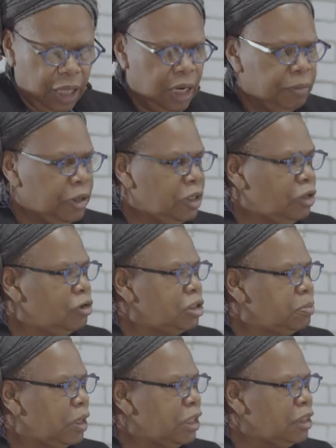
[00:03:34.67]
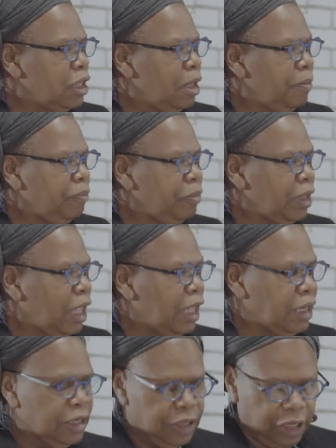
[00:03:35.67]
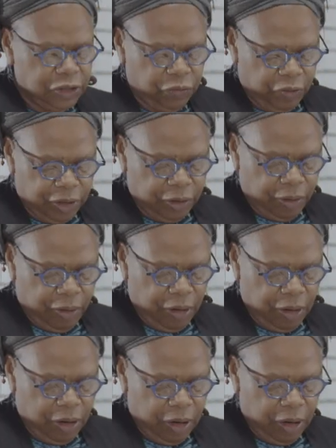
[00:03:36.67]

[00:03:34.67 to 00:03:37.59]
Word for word: and I'm going to use my thumb and index finger